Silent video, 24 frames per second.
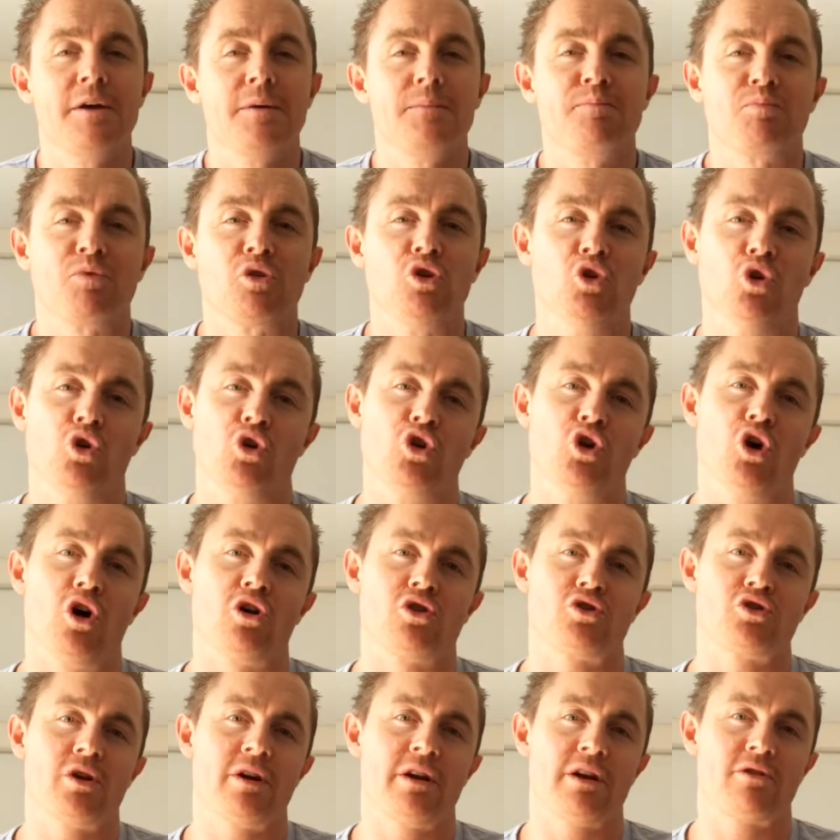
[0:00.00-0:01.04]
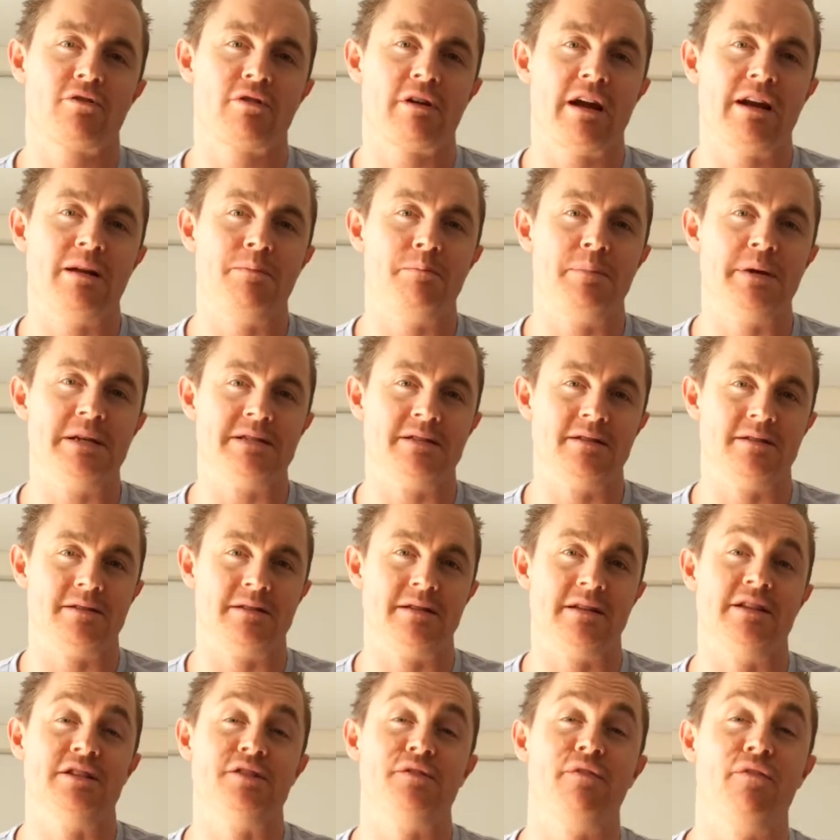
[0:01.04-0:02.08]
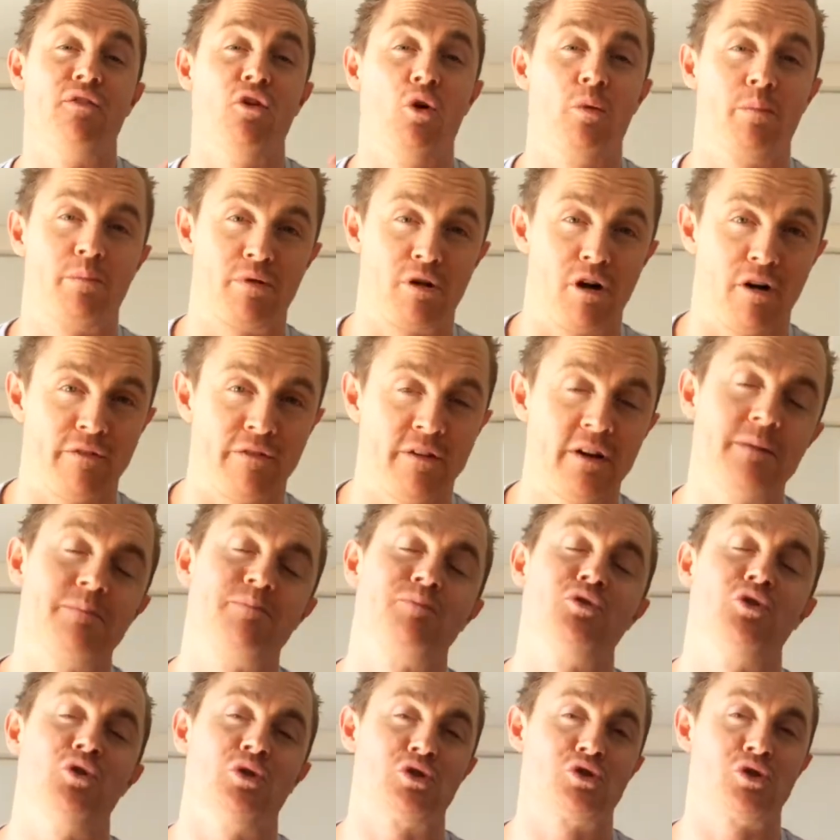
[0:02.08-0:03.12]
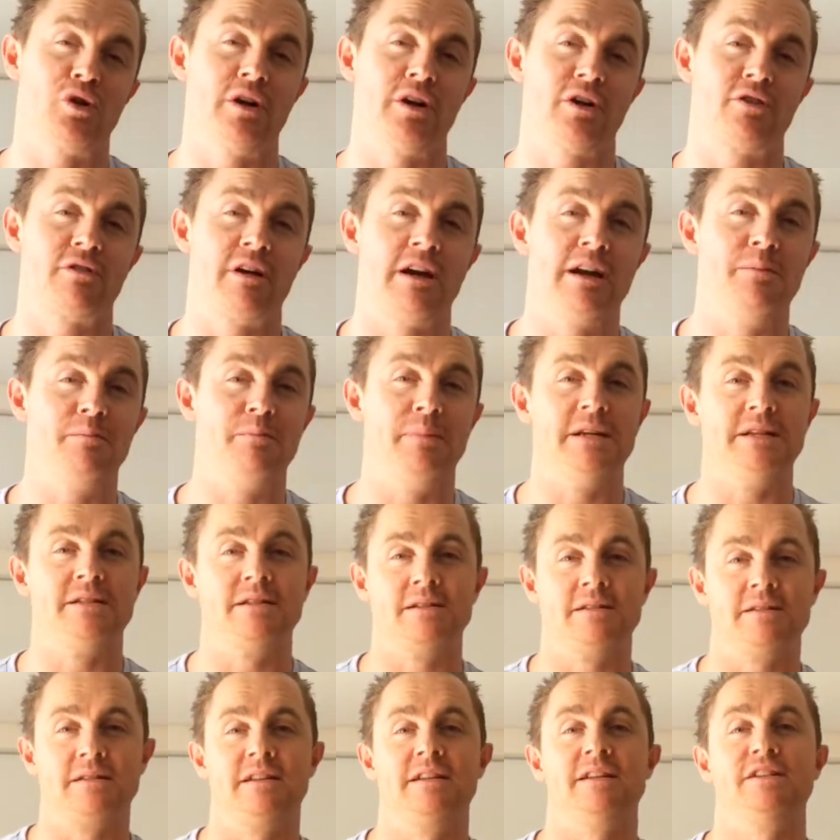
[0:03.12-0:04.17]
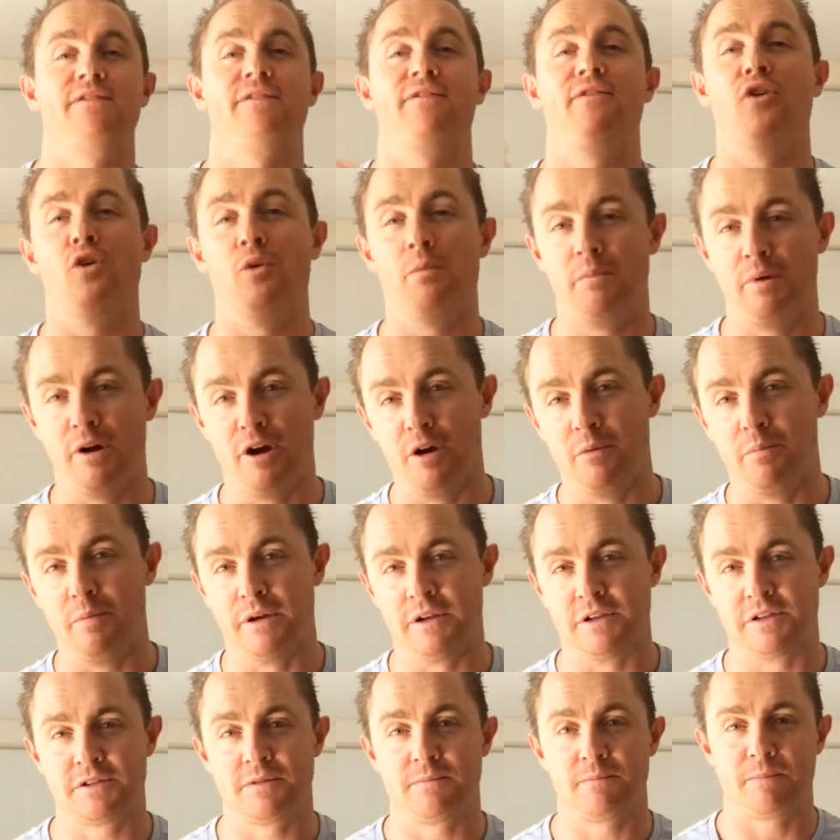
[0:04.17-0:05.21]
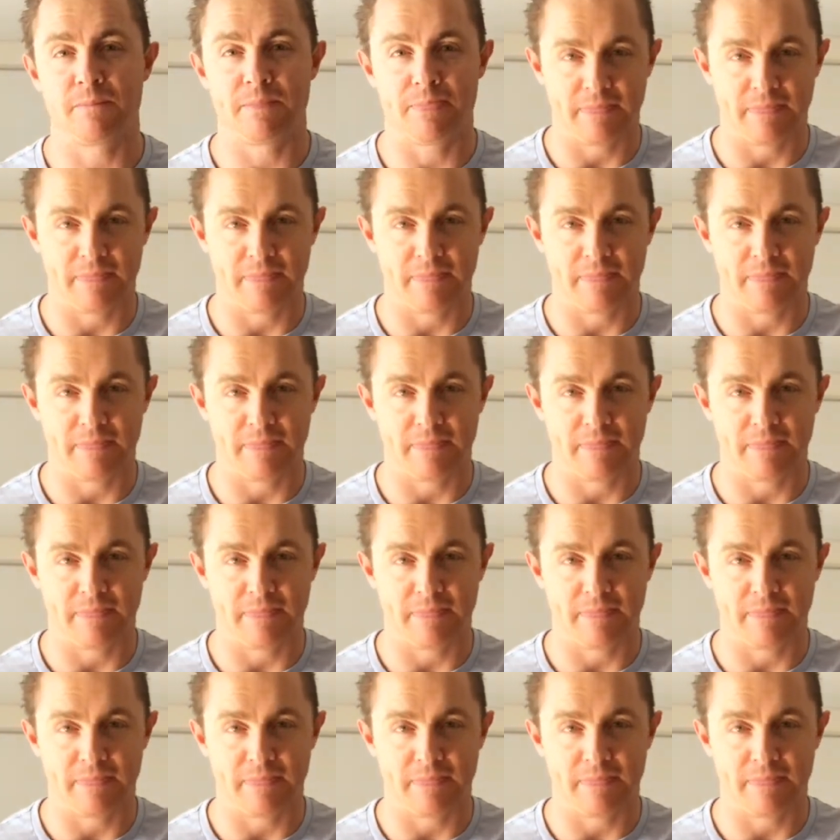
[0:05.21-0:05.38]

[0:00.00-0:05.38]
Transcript: You're not trying to create a business that is for profit. You're trying to create a business that is for purpose.